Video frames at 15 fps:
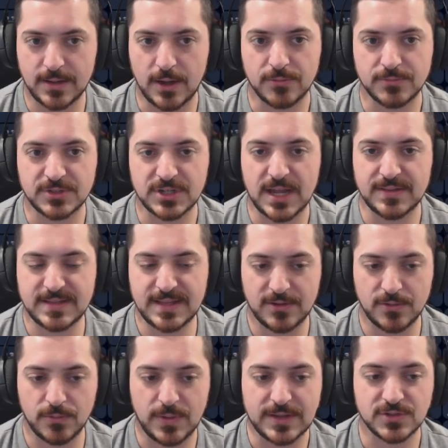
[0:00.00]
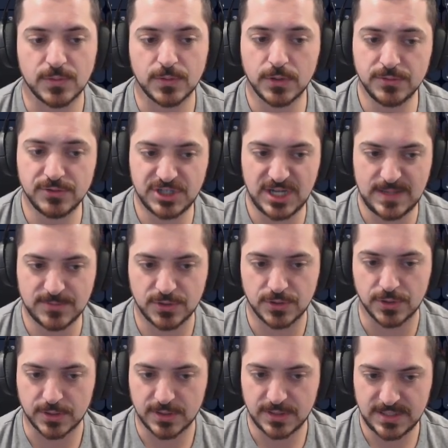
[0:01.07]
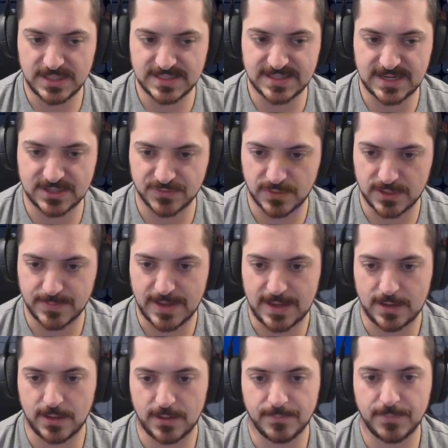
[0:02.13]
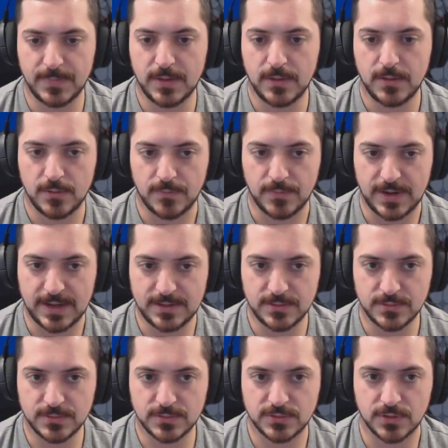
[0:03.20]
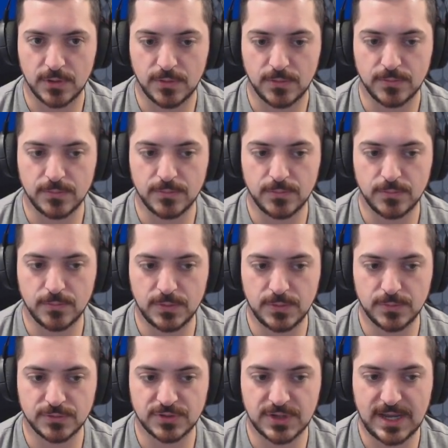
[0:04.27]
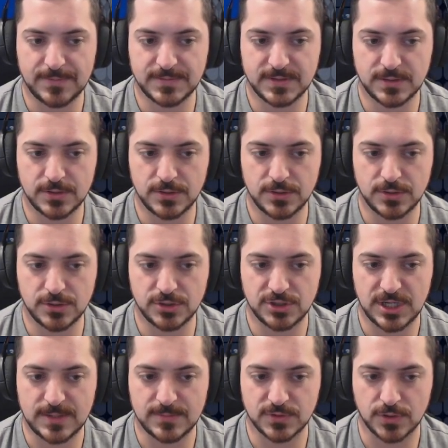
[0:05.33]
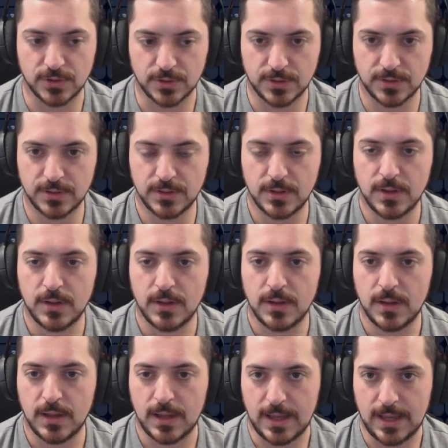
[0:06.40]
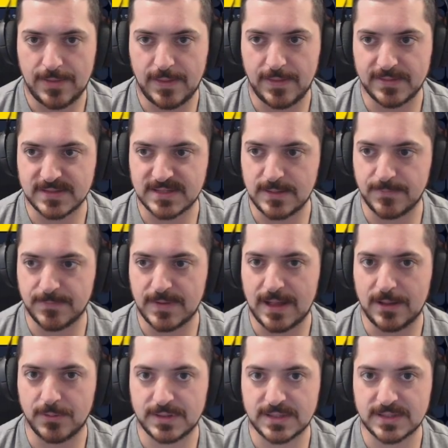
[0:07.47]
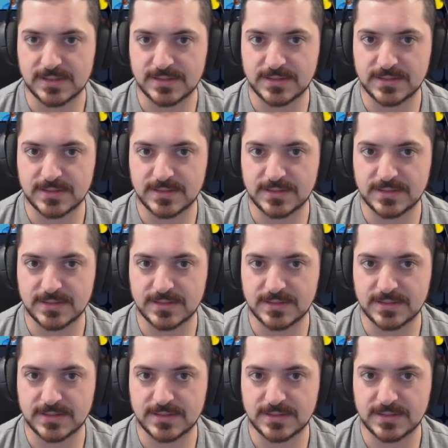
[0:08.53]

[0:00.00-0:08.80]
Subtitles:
Jonathan Taylor went. So we'll go James Cook. He's the next running back up, right? So we will draft James Cook. And then just keep following this.